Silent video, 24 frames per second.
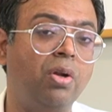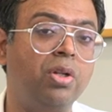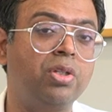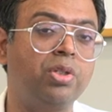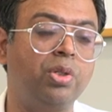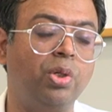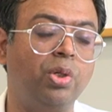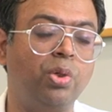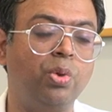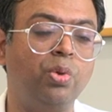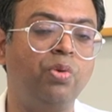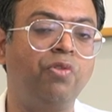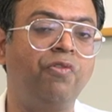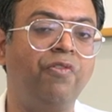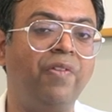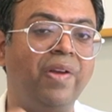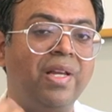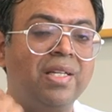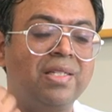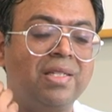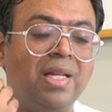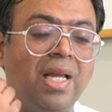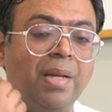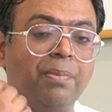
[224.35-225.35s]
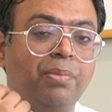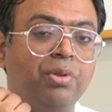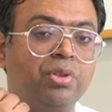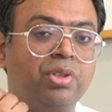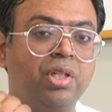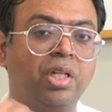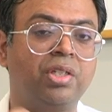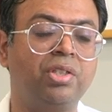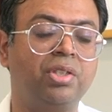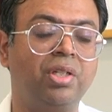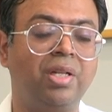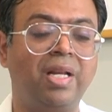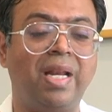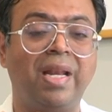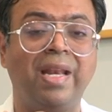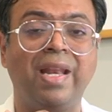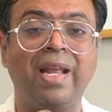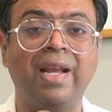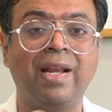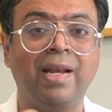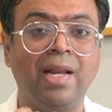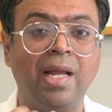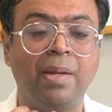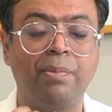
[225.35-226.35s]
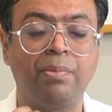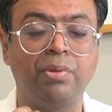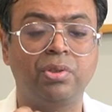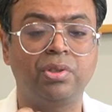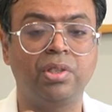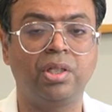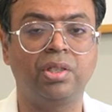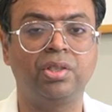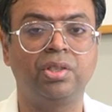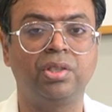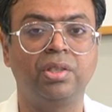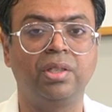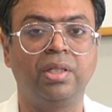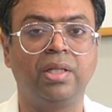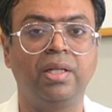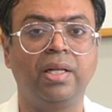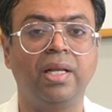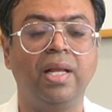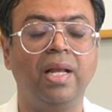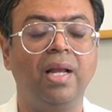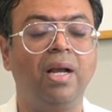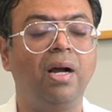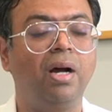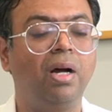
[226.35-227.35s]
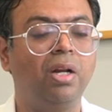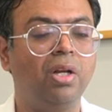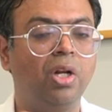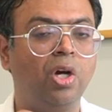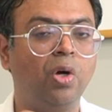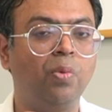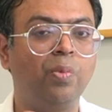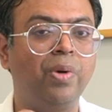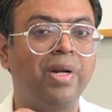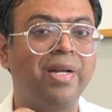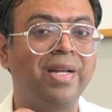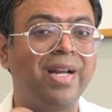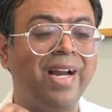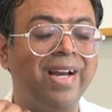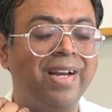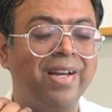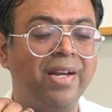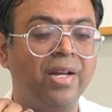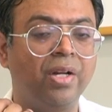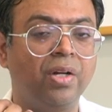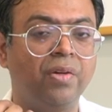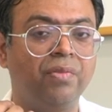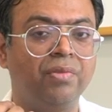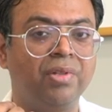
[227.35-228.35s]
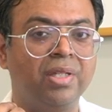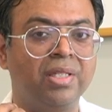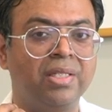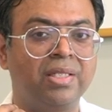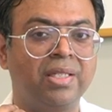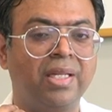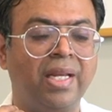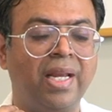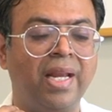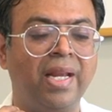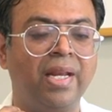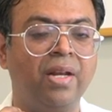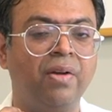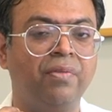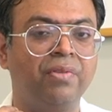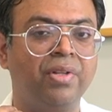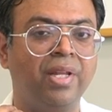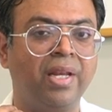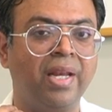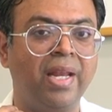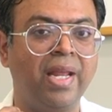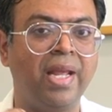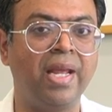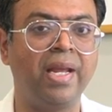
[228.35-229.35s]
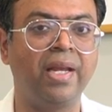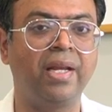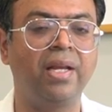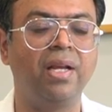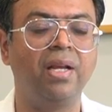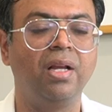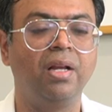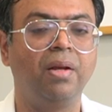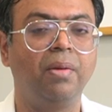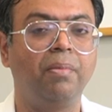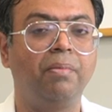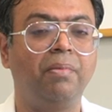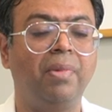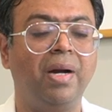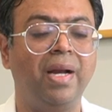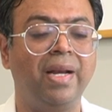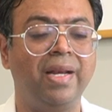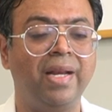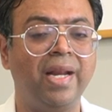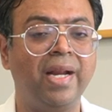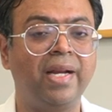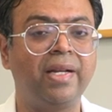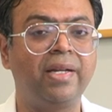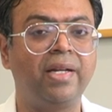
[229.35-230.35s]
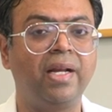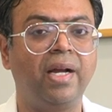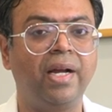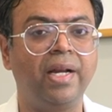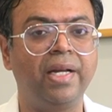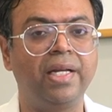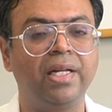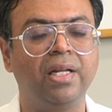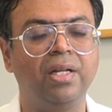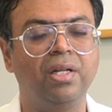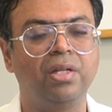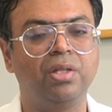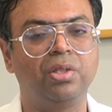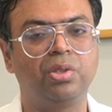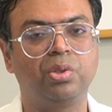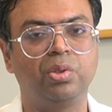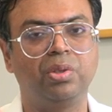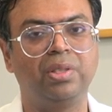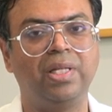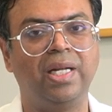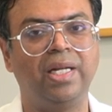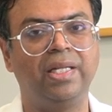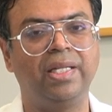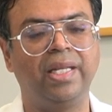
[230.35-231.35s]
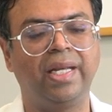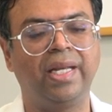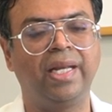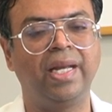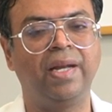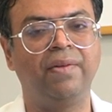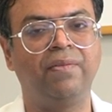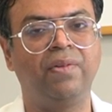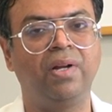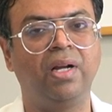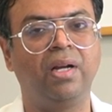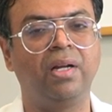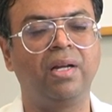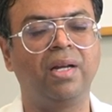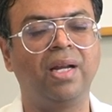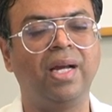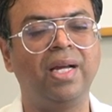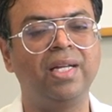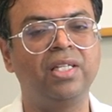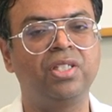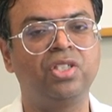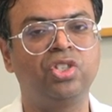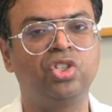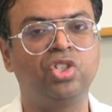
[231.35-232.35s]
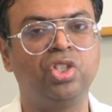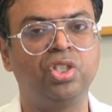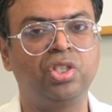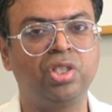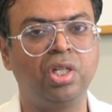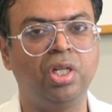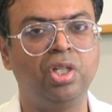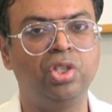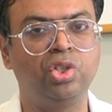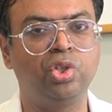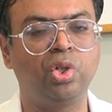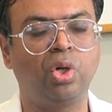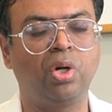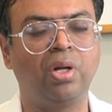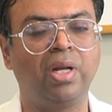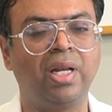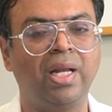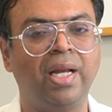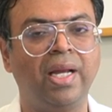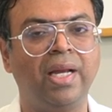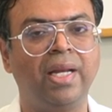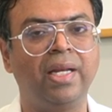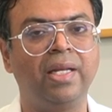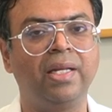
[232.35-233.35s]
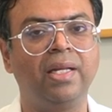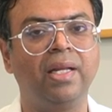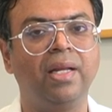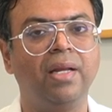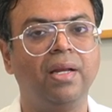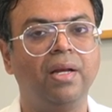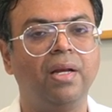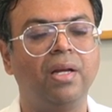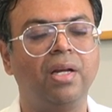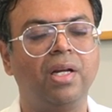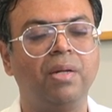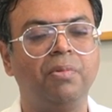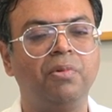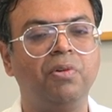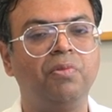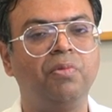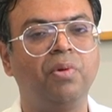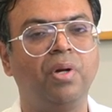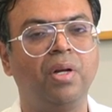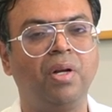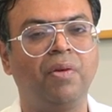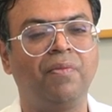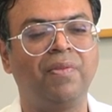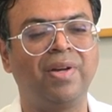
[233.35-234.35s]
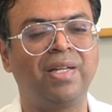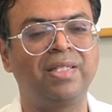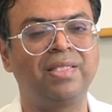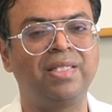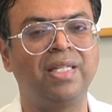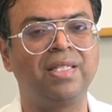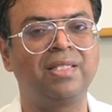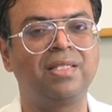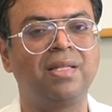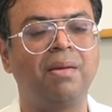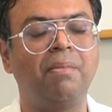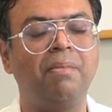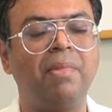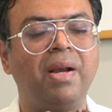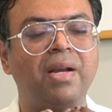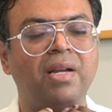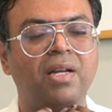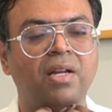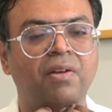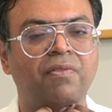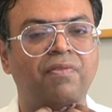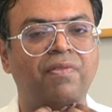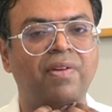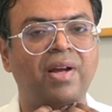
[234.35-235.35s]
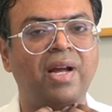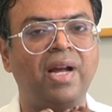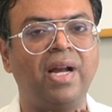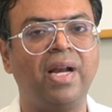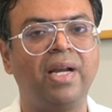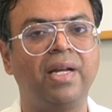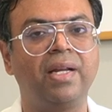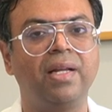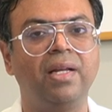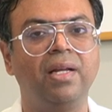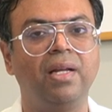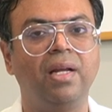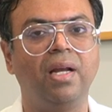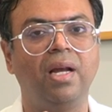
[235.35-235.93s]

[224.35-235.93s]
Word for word: also do face liposuction and neck liposuction along with tightening of the skin of the neck by necktie so that they get a nice chiseled jawline, removal of excess submental fat,